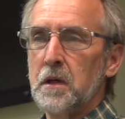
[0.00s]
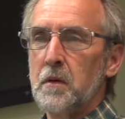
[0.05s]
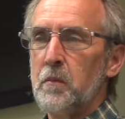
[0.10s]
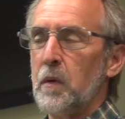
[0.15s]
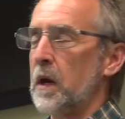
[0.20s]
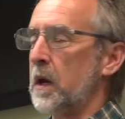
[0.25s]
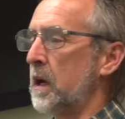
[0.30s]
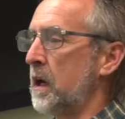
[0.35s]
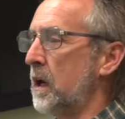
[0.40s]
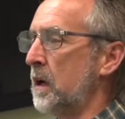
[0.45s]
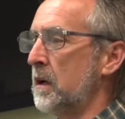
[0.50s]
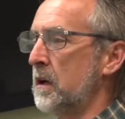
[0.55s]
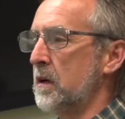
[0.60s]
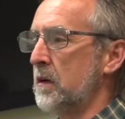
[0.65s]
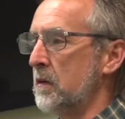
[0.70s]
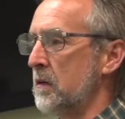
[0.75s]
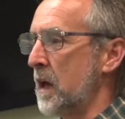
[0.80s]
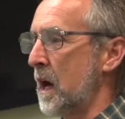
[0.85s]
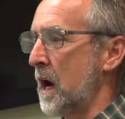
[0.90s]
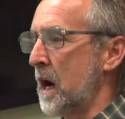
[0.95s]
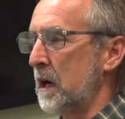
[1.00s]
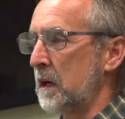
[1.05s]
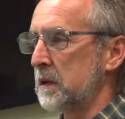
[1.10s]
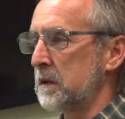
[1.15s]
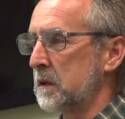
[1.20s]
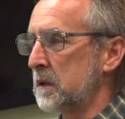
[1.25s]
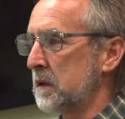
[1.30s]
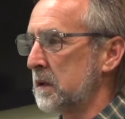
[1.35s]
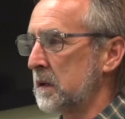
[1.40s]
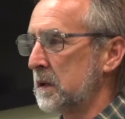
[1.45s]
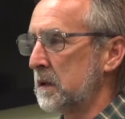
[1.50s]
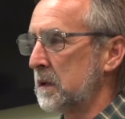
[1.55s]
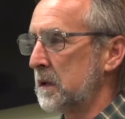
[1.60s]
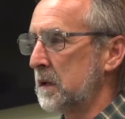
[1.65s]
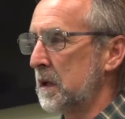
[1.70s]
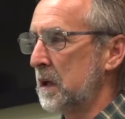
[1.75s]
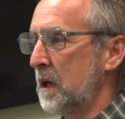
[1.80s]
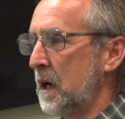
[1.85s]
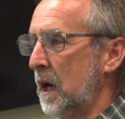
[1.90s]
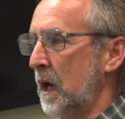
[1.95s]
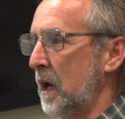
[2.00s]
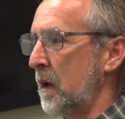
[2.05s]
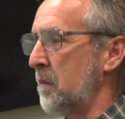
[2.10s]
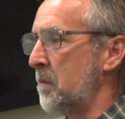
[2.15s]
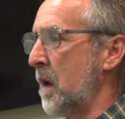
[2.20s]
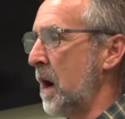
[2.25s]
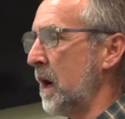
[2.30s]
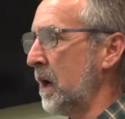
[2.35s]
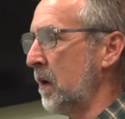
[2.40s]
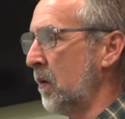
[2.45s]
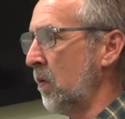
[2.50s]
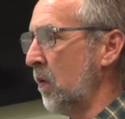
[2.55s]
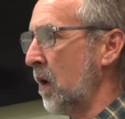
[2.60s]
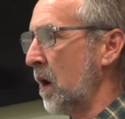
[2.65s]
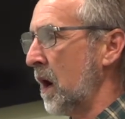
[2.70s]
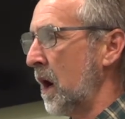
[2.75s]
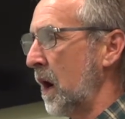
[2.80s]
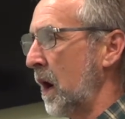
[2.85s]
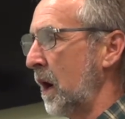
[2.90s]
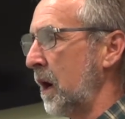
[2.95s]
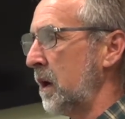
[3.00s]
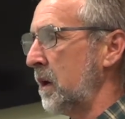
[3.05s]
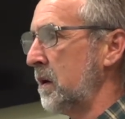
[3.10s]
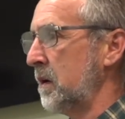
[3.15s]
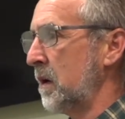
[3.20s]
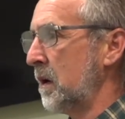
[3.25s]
But he didn't do that and he made a way.